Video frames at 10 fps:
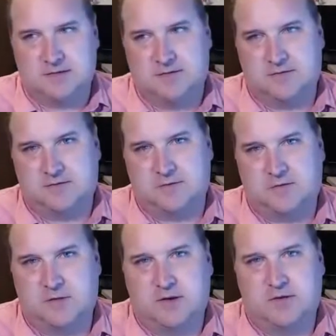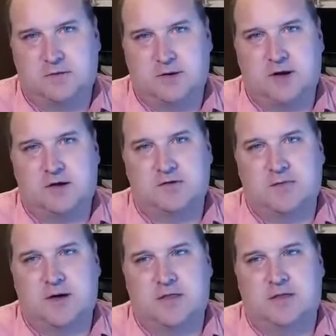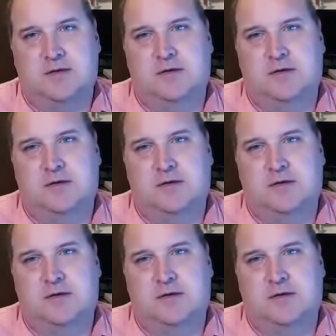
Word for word: Twenty. Twenty dollars a month.